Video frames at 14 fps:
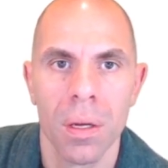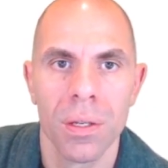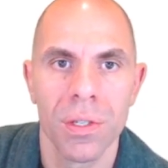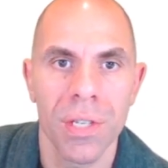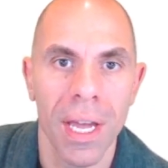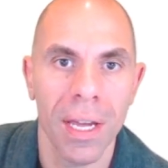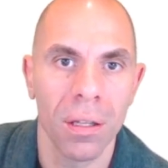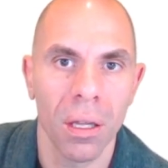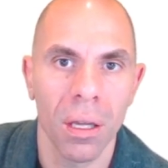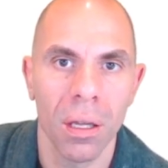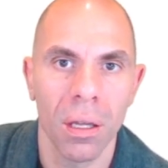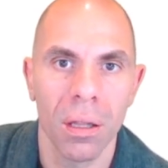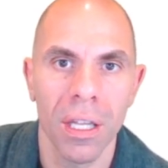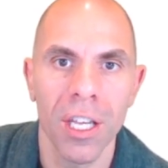
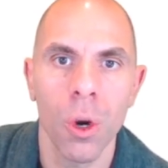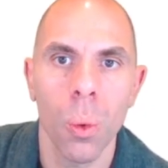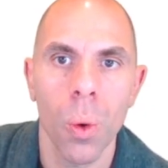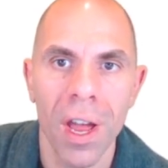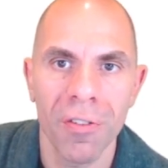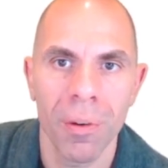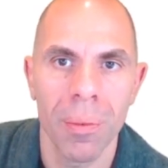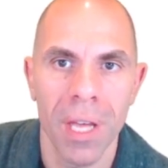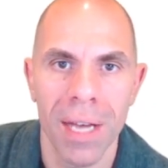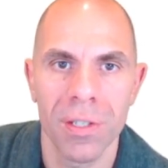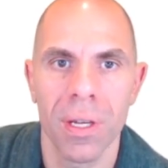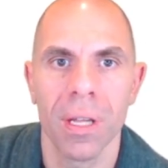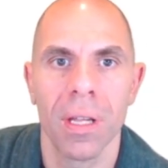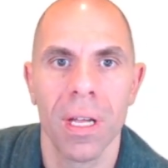Secondly, lean away from the
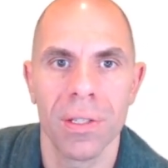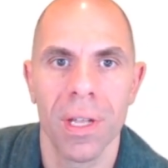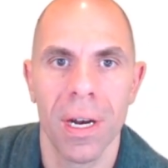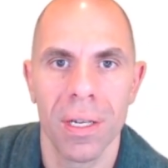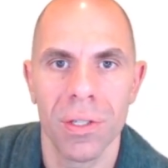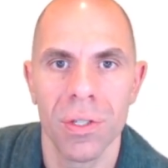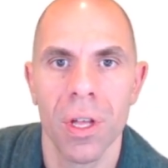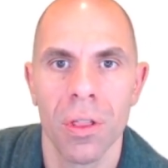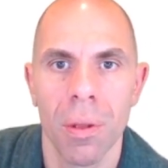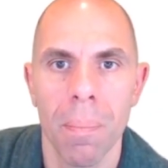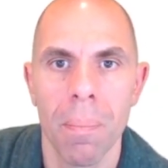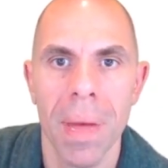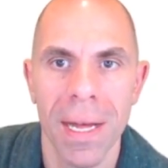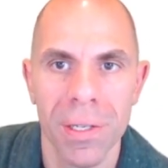asset class that has done the
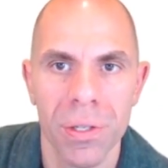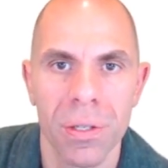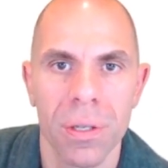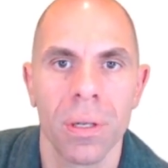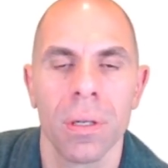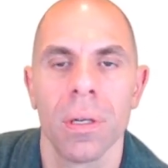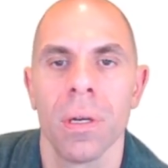best.